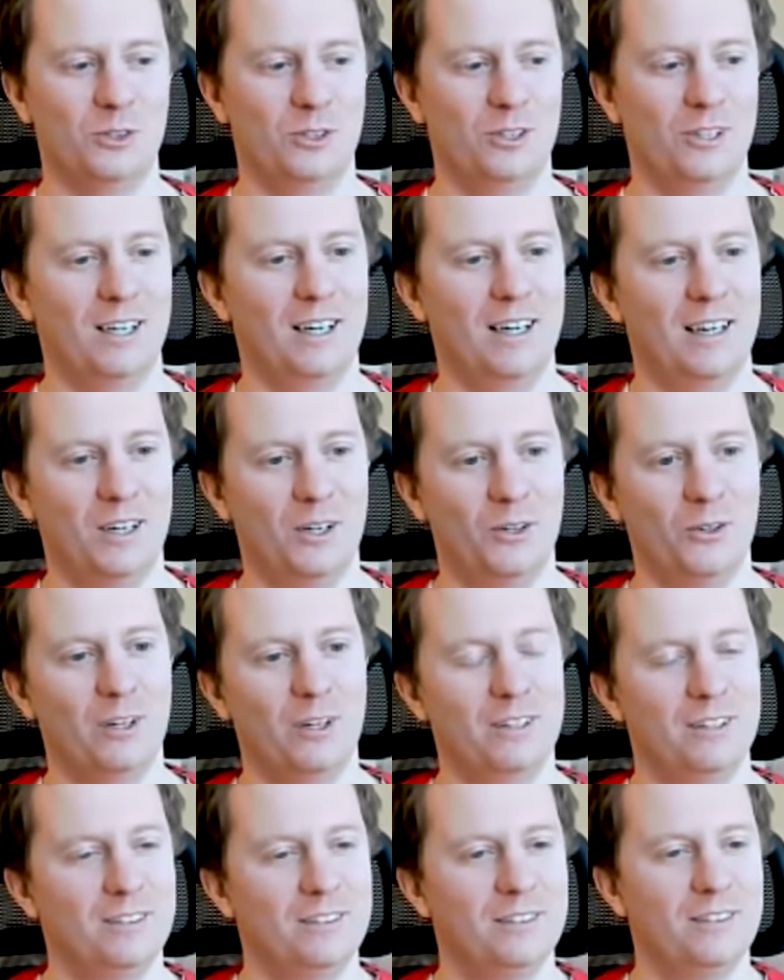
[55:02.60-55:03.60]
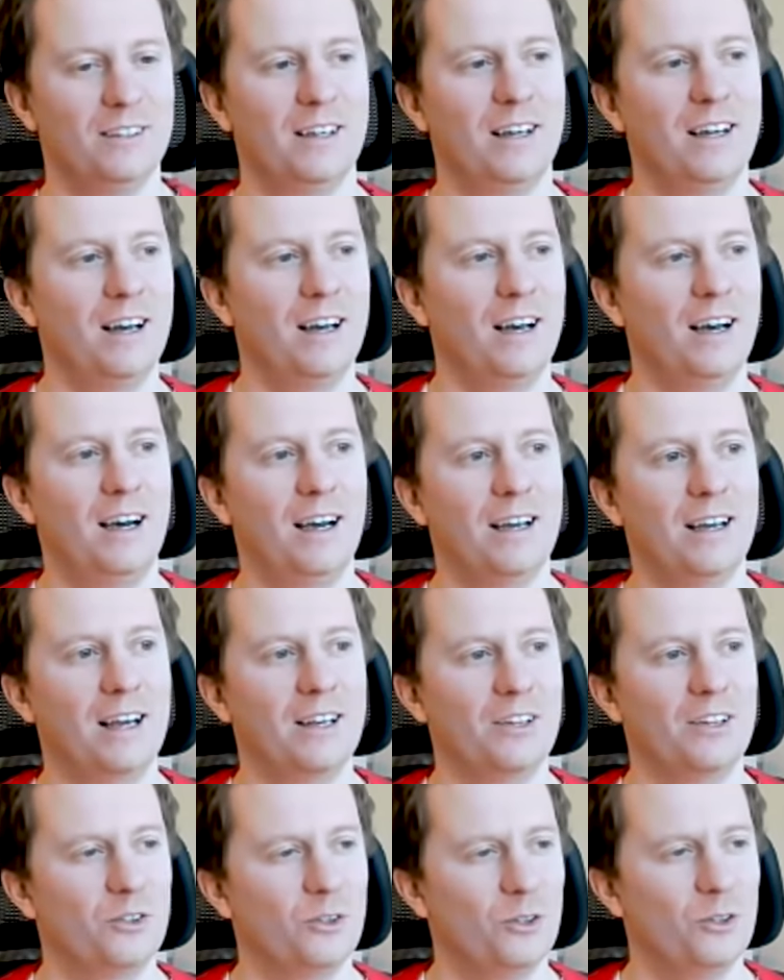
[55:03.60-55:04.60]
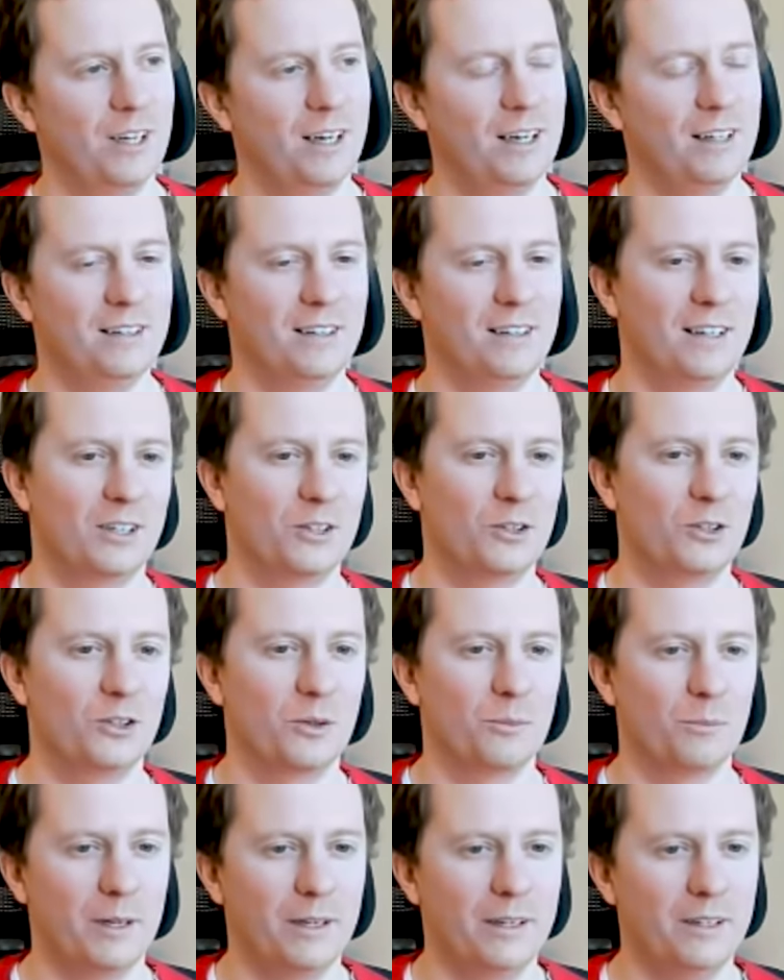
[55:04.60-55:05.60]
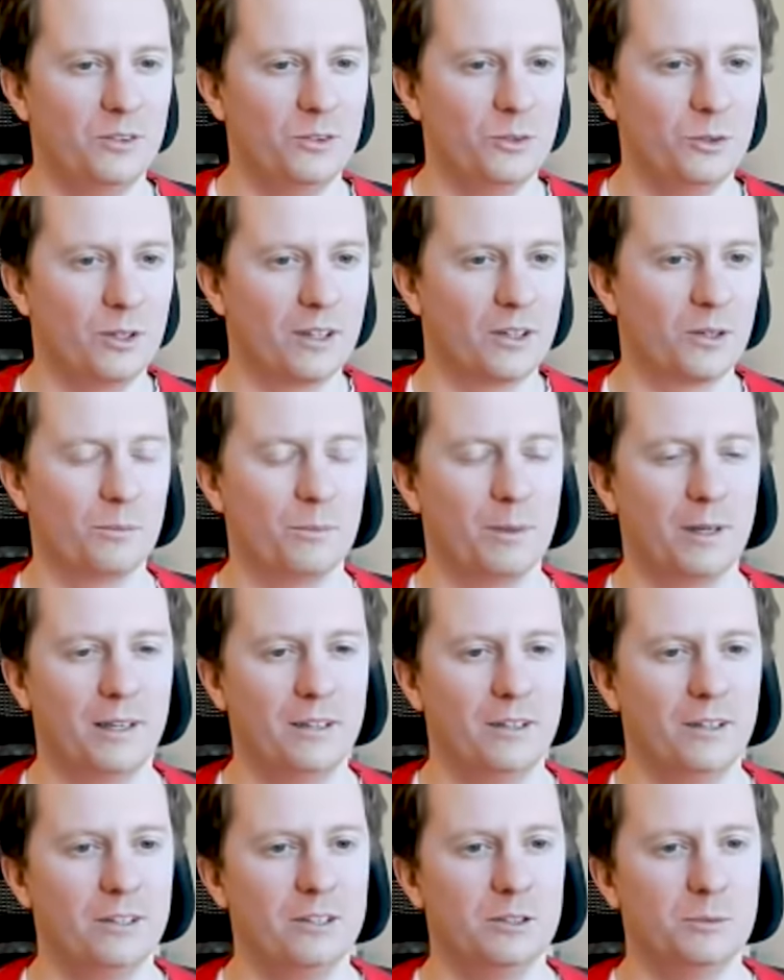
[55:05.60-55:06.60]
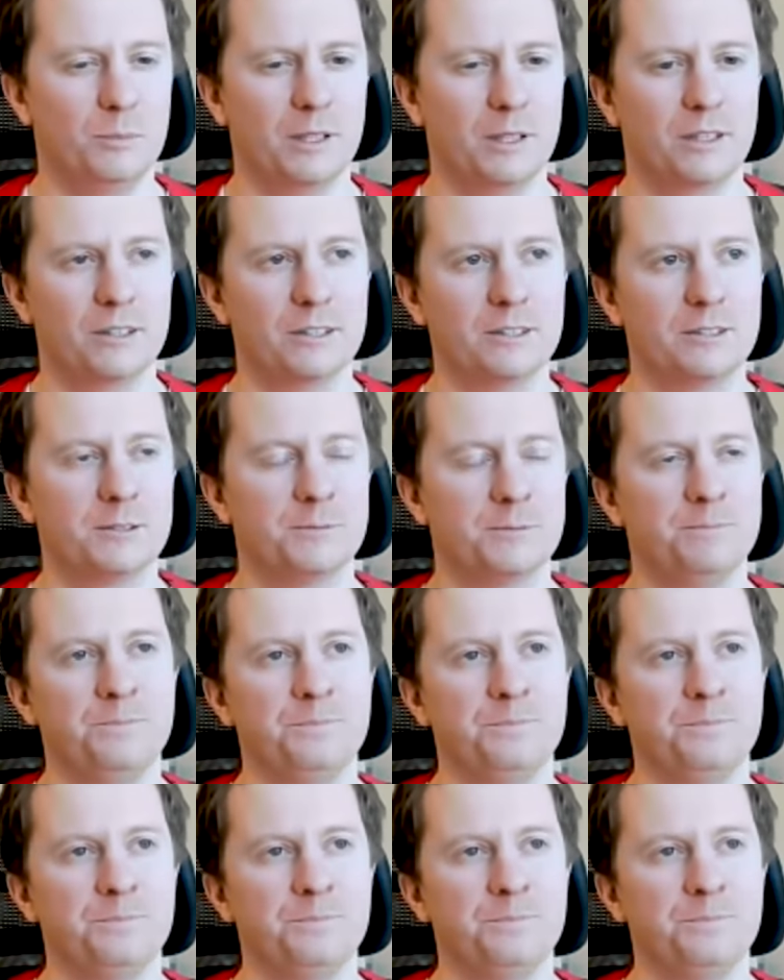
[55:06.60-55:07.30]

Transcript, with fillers: how I, I saw that and I could compare it to the competitors because